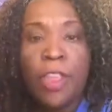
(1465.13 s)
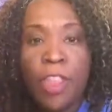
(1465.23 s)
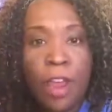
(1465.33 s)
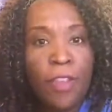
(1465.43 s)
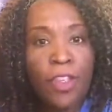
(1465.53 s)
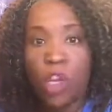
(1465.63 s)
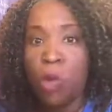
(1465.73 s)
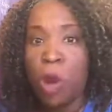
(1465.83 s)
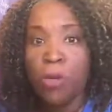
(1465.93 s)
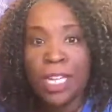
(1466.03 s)
There's a
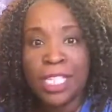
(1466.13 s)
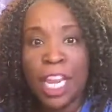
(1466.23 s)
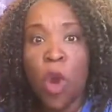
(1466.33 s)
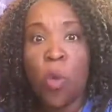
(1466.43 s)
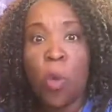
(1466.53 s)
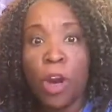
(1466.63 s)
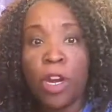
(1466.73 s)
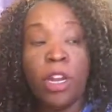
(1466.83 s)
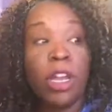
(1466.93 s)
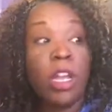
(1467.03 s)
quote that's saying
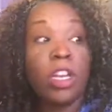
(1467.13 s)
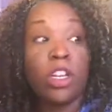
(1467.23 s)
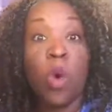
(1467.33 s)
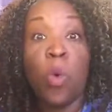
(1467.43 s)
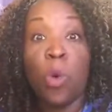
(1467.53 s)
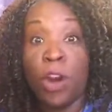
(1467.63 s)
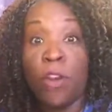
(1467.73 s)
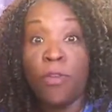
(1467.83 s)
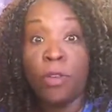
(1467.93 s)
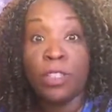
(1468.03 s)
work
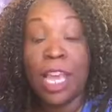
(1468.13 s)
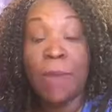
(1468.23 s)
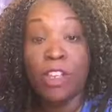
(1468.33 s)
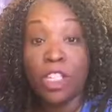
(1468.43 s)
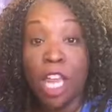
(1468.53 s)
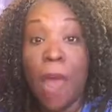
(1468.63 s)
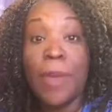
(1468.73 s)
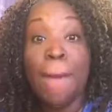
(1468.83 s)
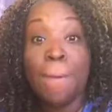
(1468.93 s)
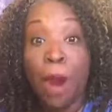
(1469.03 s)
full-time at your
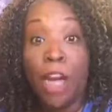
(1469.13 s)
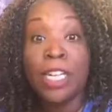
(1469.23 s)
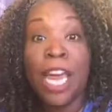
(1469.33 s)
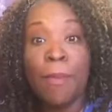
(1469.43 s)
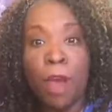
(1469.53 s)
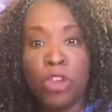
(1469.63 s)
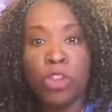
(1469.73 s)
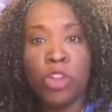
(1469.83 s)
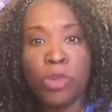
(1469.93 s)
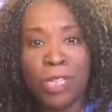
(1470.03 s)
job and part-time
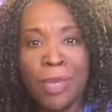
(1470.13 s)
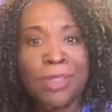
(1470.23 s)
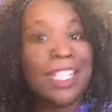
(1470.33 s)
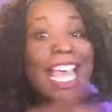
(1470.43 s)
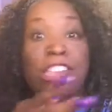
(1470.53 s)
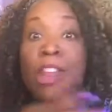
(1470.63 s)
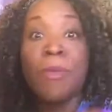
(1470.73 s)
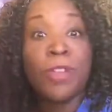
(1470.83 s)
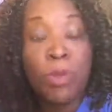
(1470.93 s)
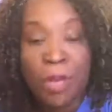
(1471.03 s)
on your dreams. That's what
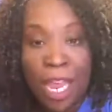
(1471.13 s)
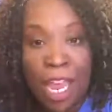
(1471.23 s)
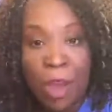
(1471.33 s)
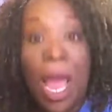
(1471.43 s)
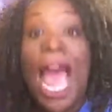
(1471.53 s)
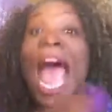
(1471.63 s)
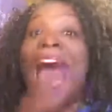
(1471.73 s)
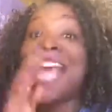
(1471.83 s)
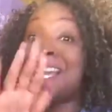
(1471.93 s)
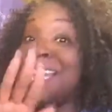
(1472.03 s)
I'm doing now.
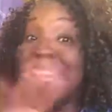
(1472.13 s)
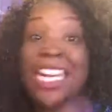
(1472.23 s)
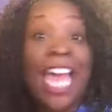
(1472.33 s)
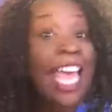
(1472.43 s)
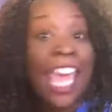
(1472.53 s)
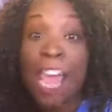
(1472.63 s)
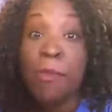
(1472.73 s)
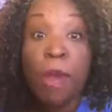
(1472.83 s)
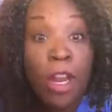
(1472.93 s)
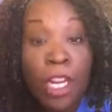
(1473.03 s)
I could have not
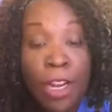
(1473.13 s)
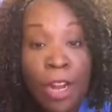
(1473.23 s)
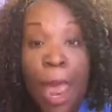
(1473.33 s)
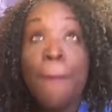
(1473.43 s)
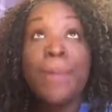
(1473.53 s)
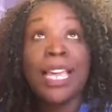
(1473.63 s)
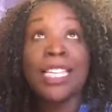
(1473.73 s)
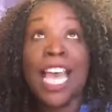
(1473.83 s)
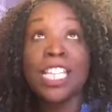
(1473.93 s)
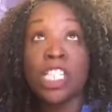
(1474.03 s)
came on here
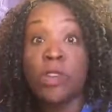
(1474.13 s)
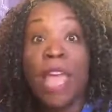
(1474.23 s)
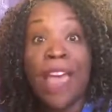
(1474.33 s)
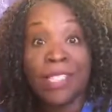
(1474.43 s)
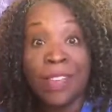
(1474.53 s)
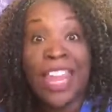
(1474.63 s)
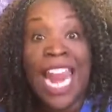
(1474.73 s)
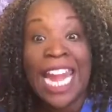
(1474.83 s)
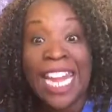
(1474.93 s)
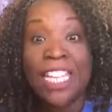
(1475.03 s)
because I still have stuff
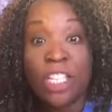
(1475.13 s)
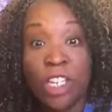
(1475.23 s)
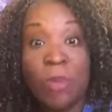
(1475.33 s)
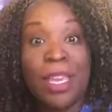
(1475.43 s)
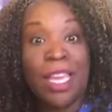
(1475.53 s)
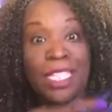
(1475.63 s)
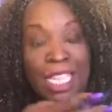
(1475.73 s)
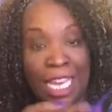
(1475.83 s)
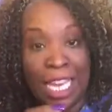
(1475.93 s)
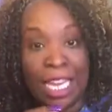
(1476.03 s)
that I need to do because,
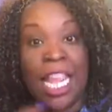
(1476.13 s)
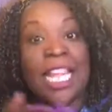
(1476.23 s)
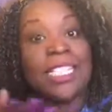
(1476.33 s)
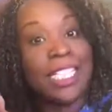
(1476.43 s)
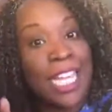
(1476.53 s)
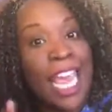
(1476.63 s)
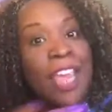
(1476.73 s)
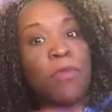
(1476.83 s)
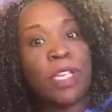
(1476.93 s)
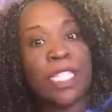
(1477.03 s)
again,
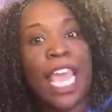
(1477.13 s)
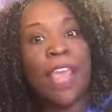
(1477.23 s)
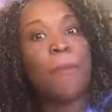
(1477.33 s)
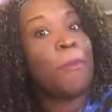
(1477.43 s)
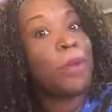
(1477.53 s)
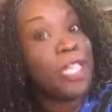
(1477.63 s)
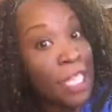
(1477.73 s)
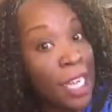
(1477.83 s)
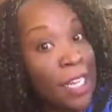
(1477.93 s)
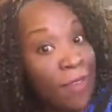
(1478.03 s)
today was a
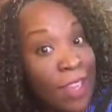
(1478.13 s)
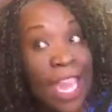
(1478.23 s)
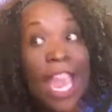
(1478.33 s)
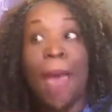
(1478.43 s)
productive day.